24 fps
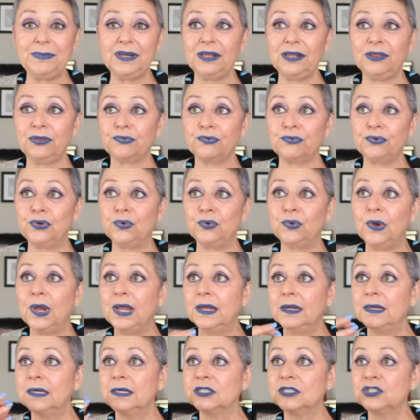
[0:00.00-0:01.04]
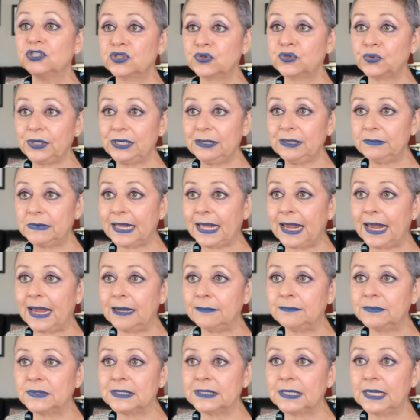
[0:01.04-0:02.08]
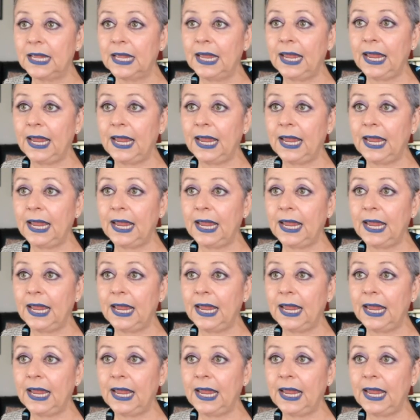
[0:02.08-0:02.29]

through Streamlabs.